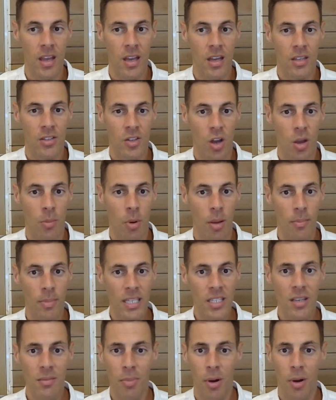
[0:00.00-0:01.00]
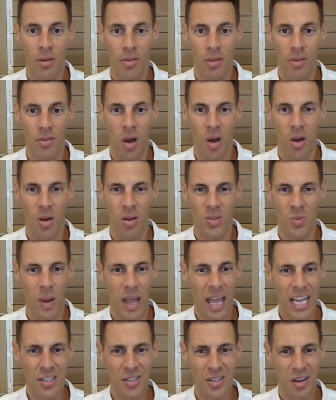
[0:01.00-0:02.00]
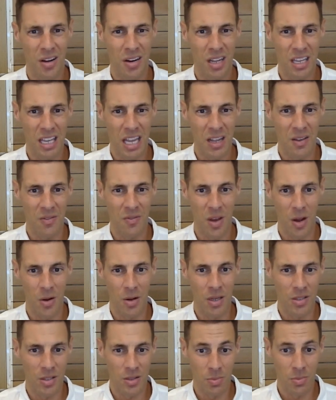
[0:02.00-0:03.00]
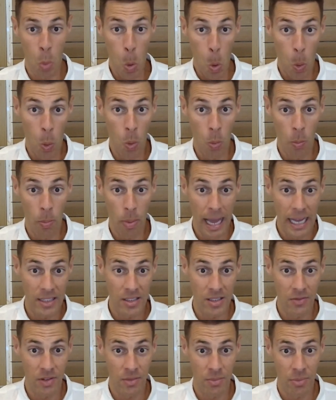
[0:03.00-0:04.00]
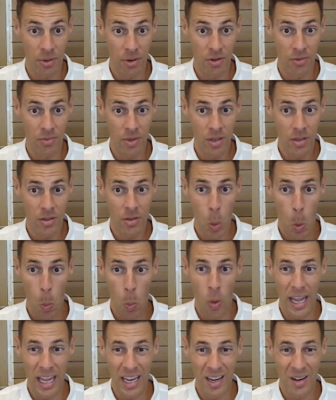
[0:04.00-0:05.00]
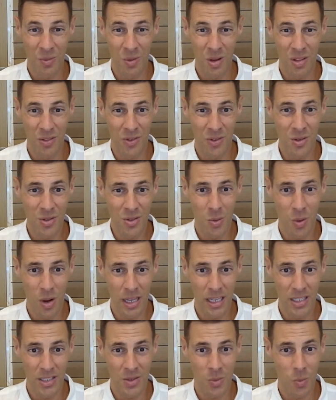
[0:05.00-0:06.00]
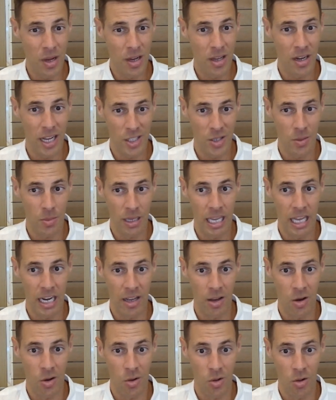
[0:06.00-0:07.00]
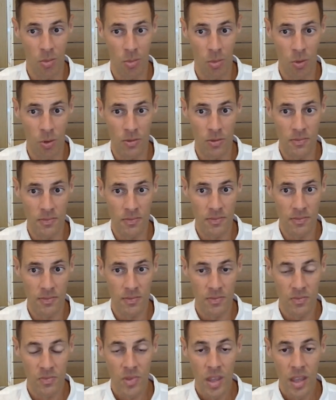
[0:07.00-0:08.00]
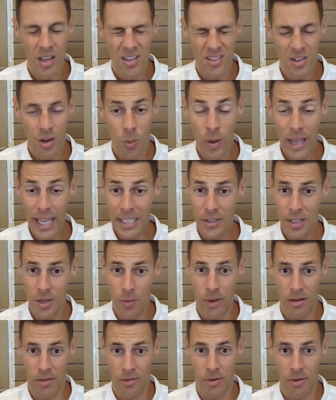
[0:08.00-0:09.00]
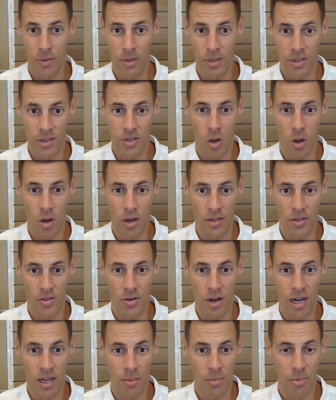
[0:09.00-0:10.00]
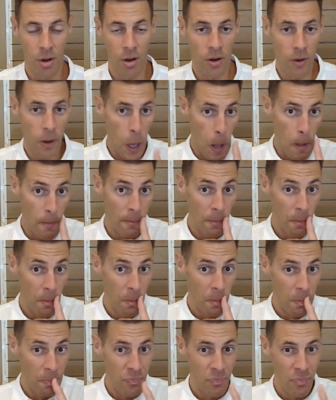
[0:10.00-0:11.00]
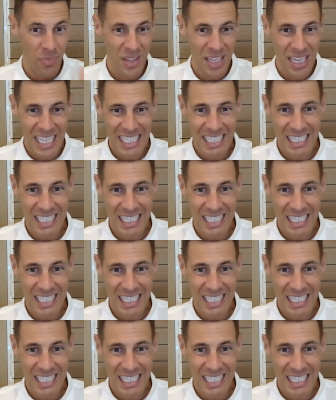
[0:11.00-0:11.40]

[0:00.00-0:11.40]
So by missing both of those, we're actually only getting very small parts of improvement when with a few tweaks, we could actually be getting a whole lot more. So we actually went through and designed a training program that